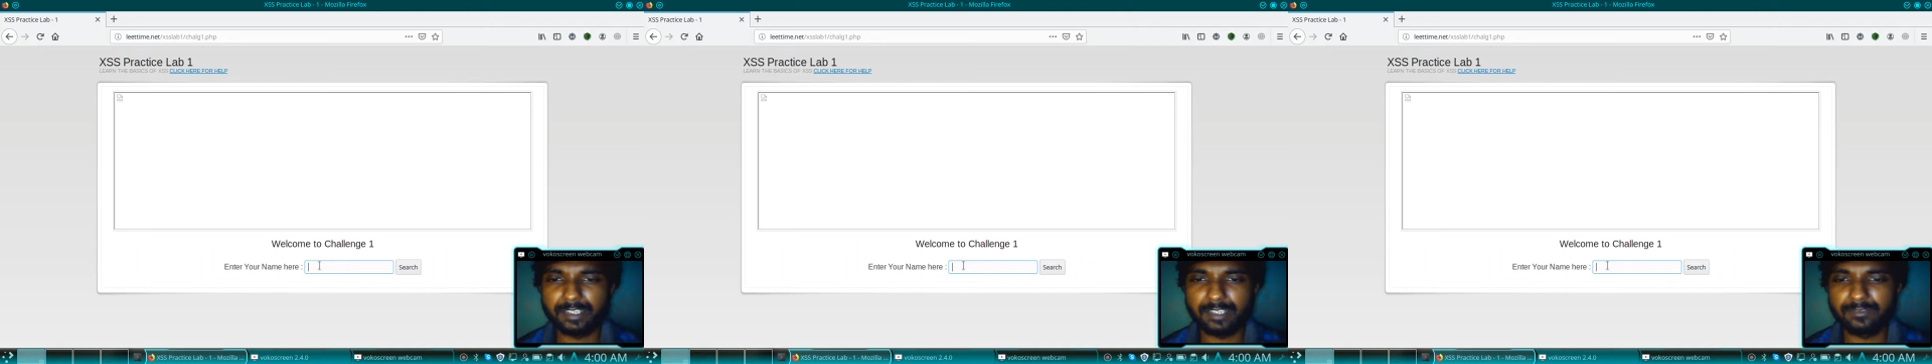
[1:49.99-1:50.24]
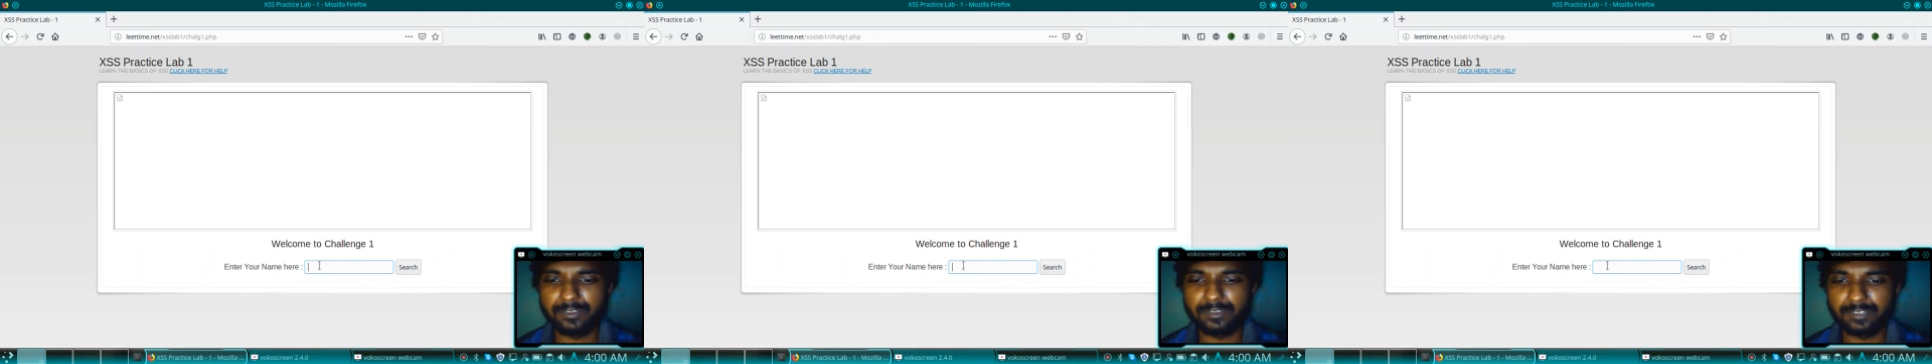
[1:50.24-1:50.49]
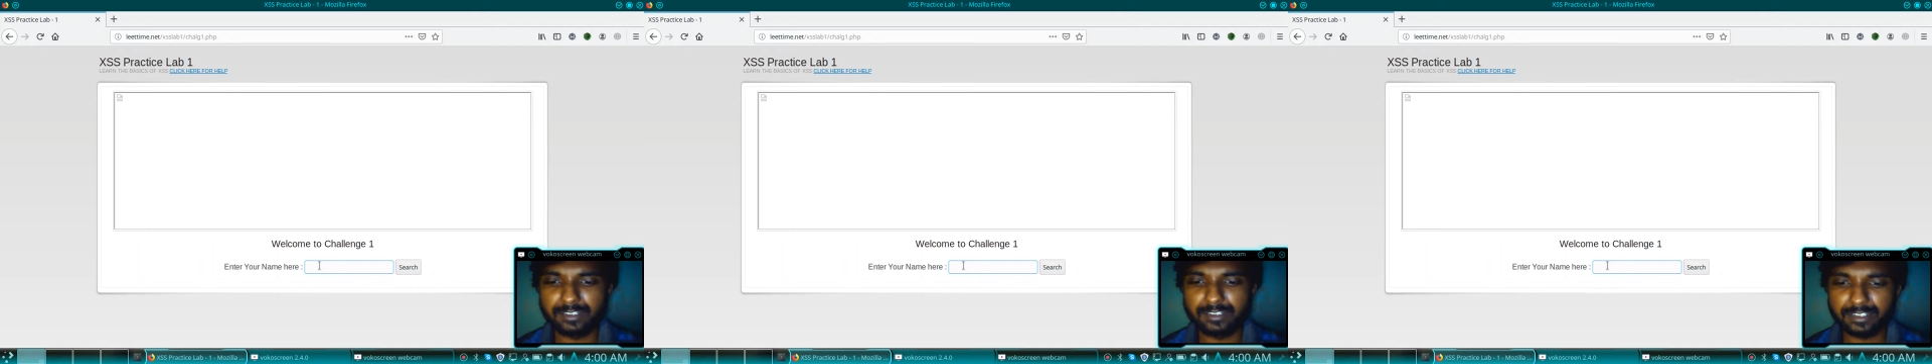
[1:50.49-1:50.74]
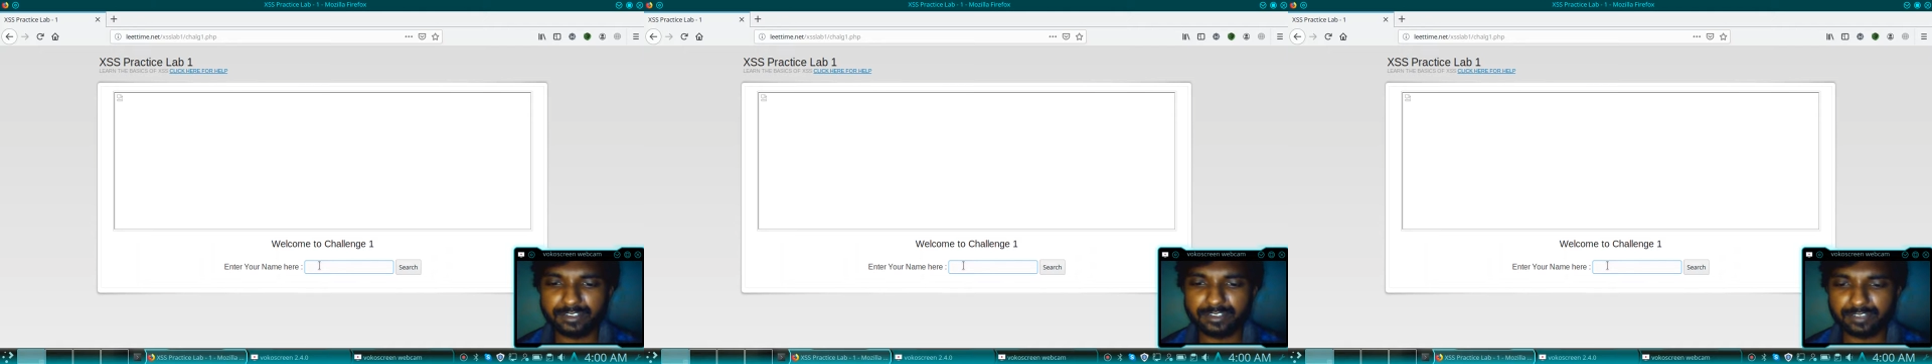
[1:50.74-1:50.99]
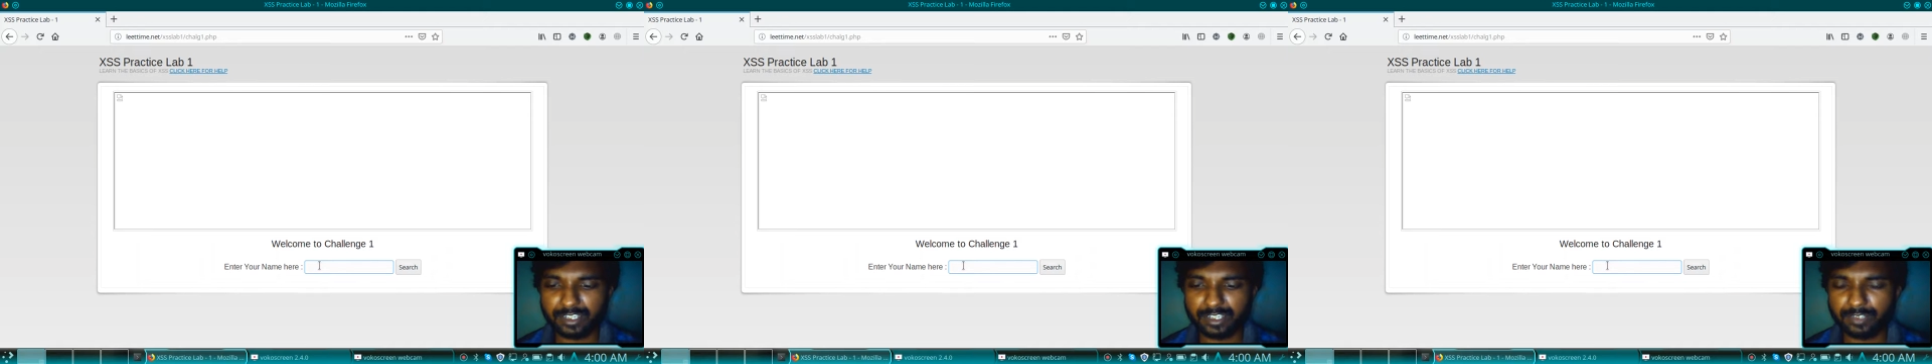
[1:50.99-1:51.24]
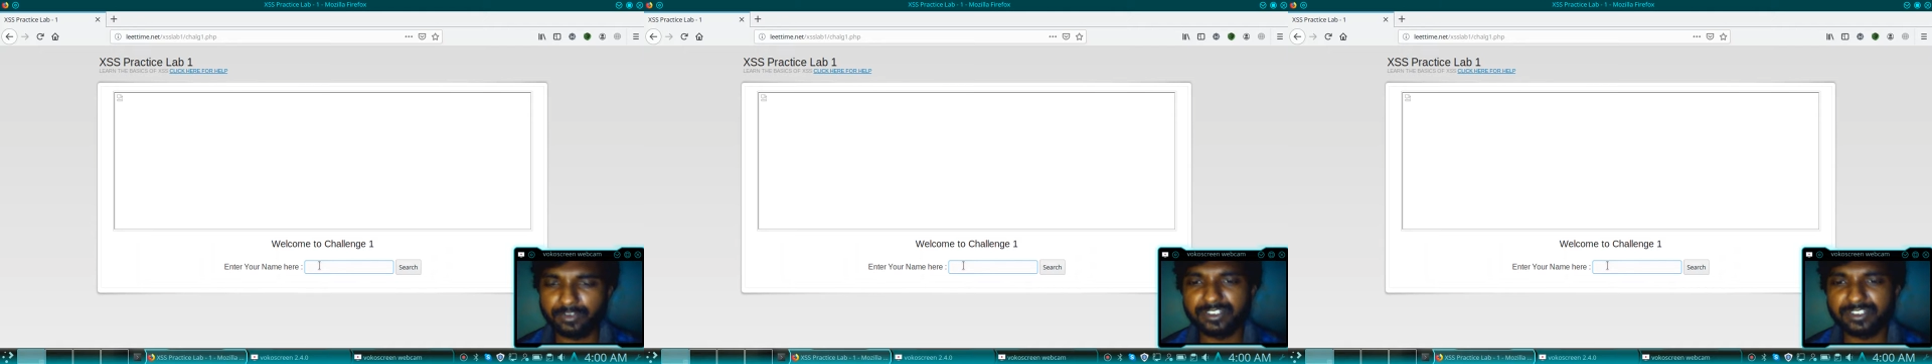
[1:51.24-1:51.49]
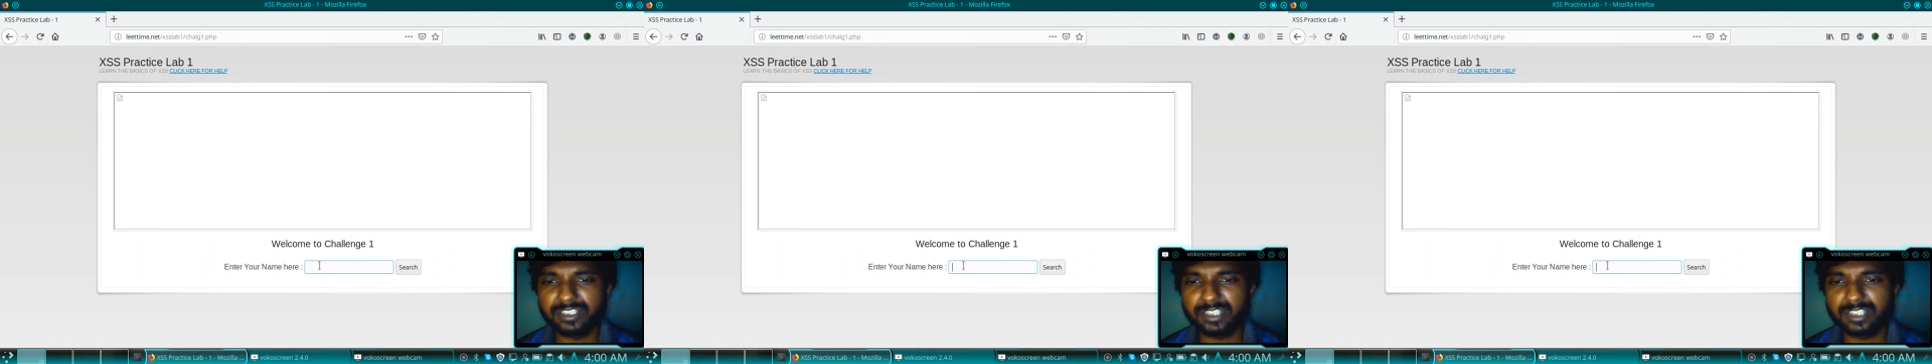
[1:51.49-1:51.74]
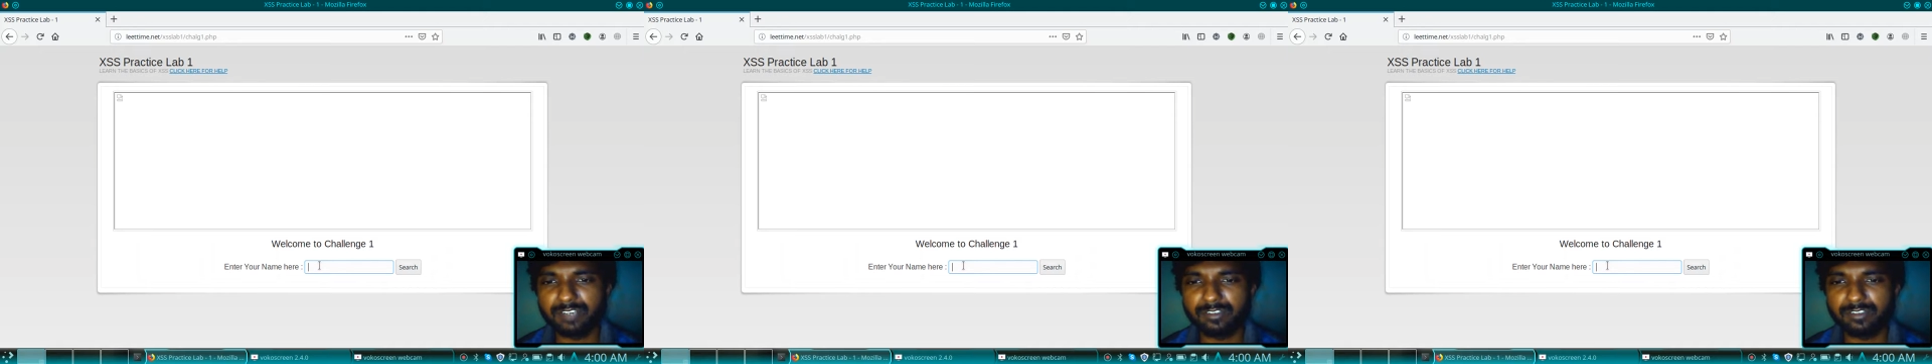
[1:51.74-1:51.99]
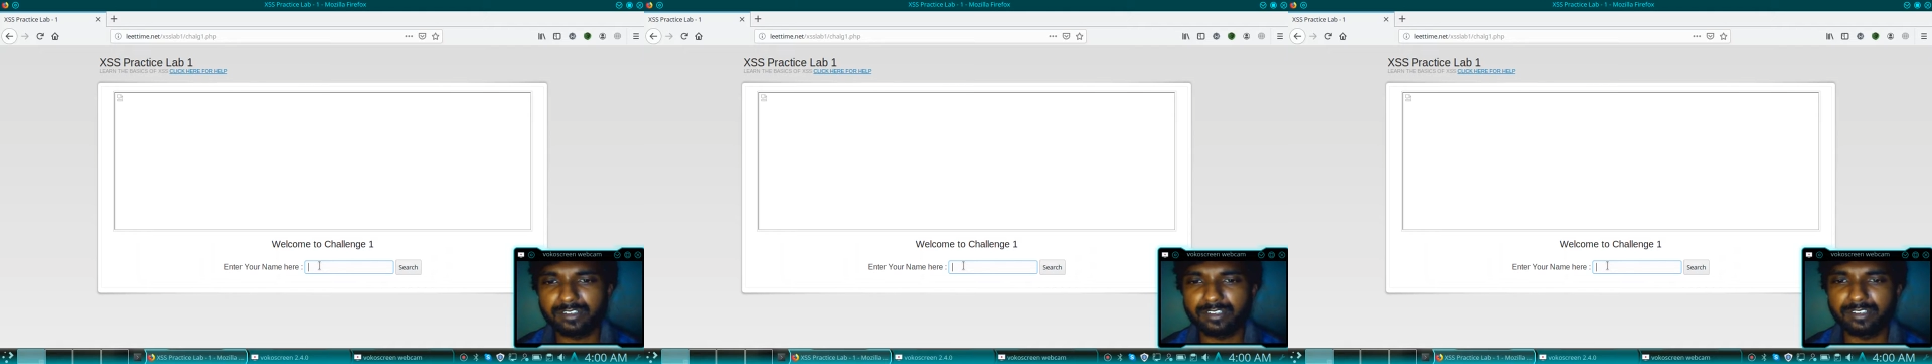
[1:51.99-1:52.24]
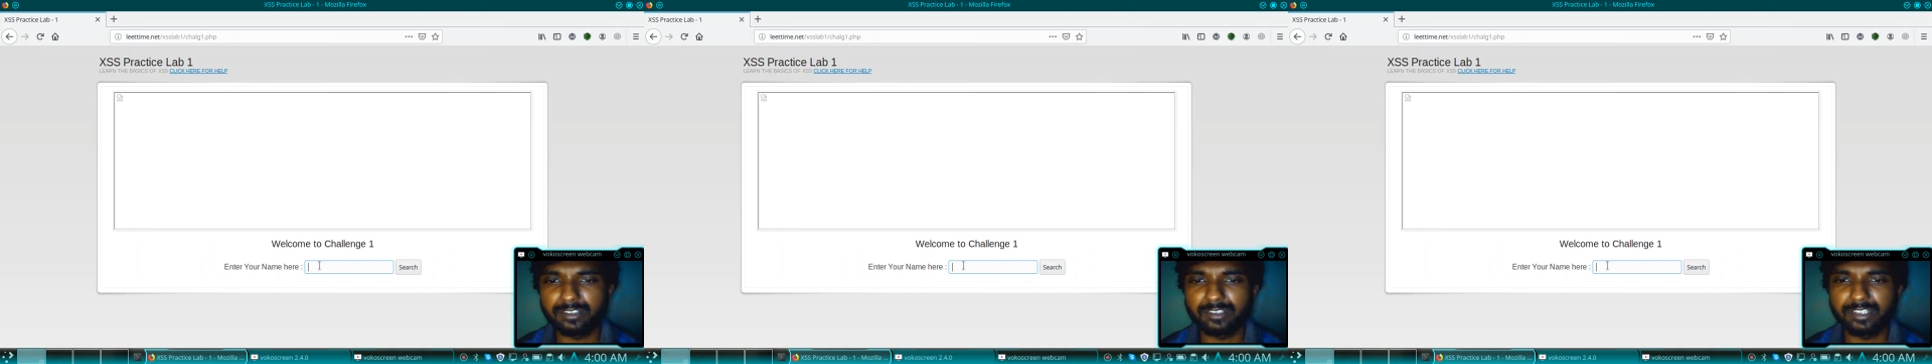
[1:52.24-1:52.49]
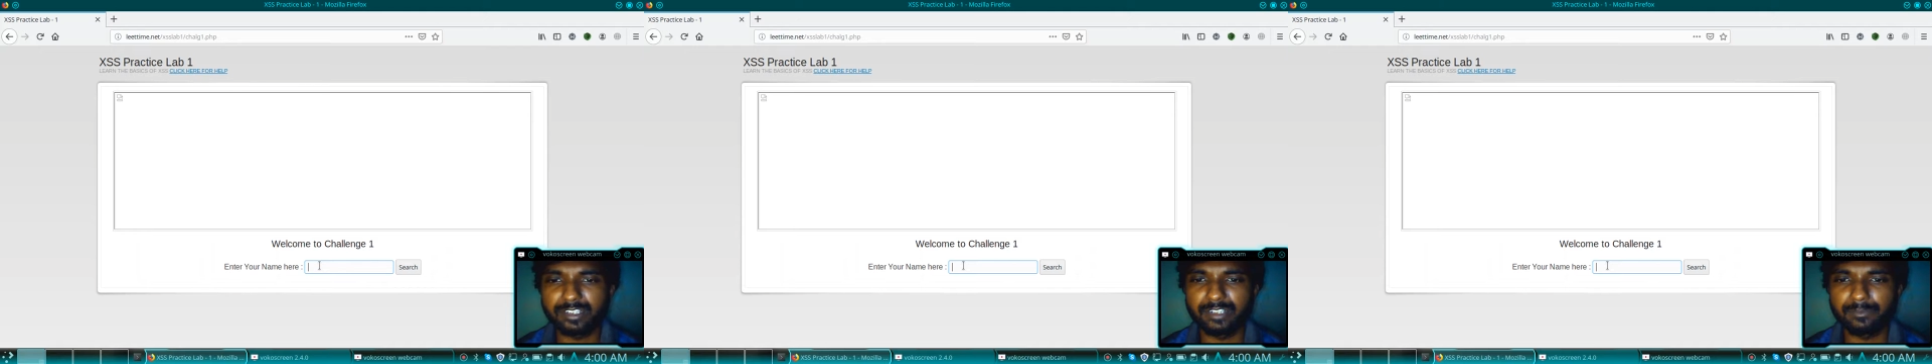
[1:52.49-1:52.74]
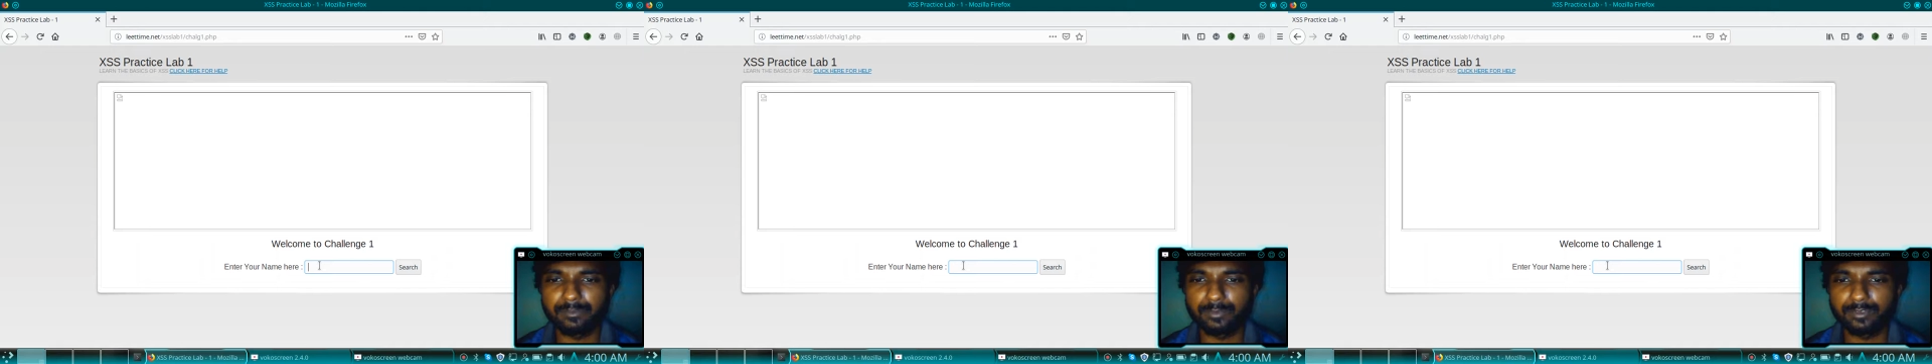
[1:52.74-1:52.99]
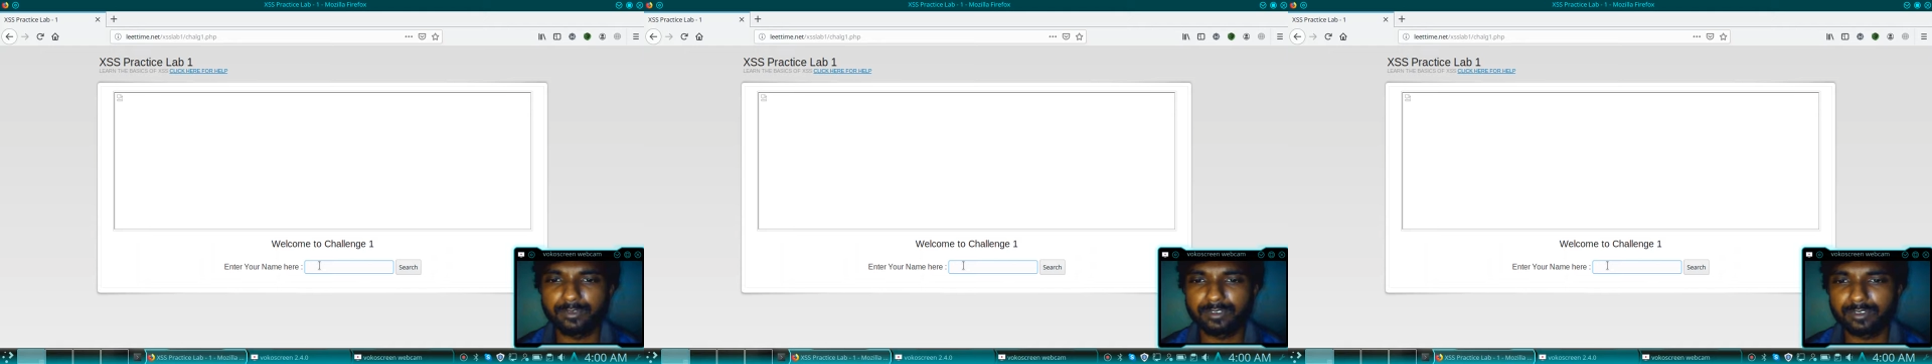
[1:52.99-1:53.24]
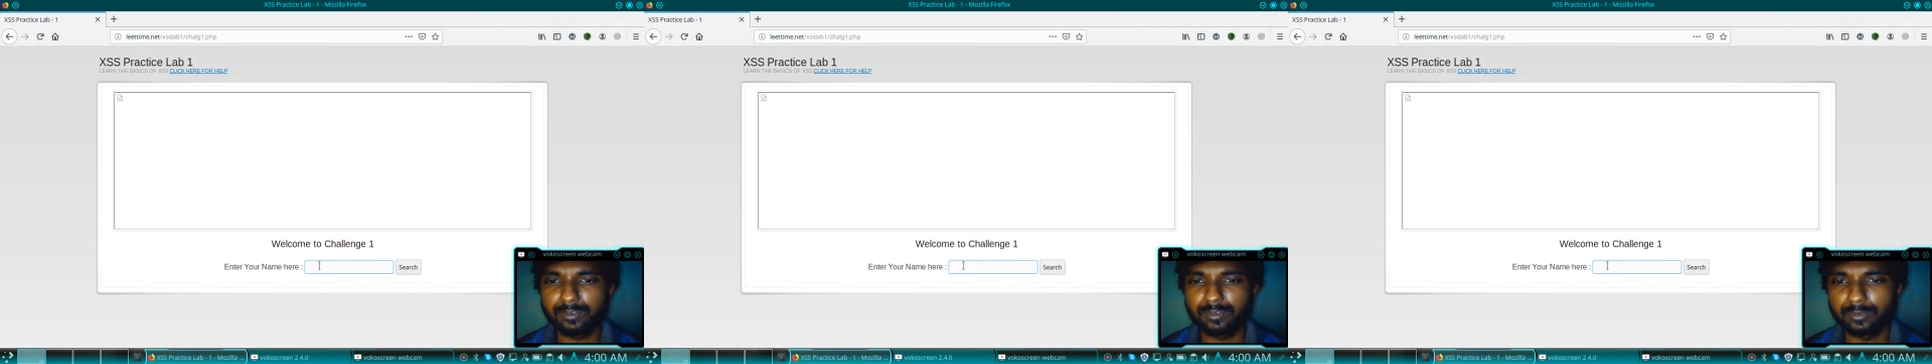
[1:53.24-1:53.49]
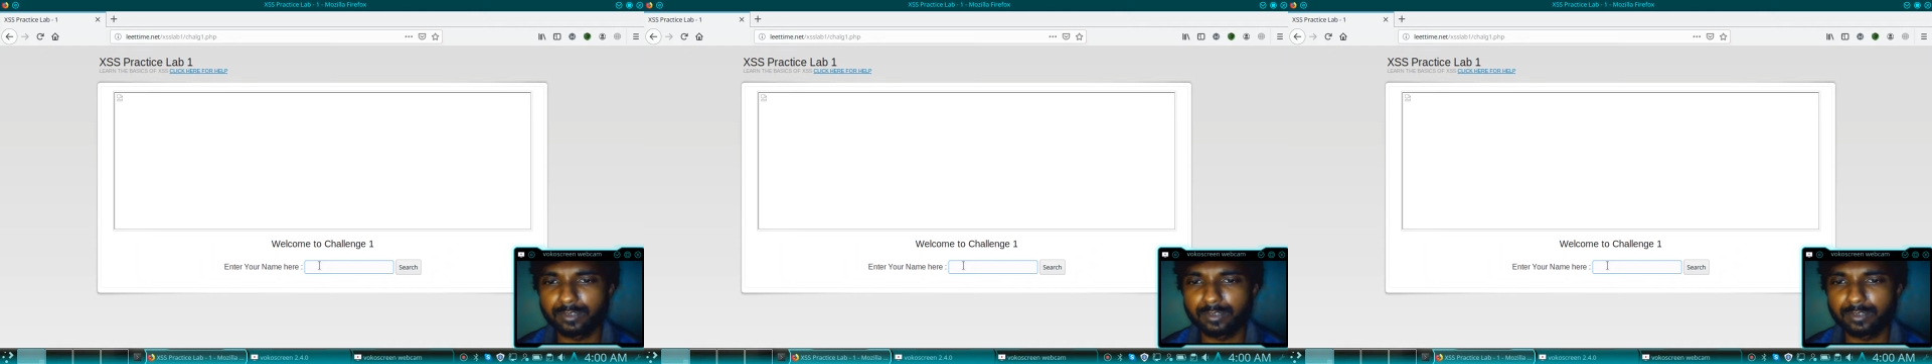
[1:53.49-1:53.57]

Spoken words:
we will just try to inject our input code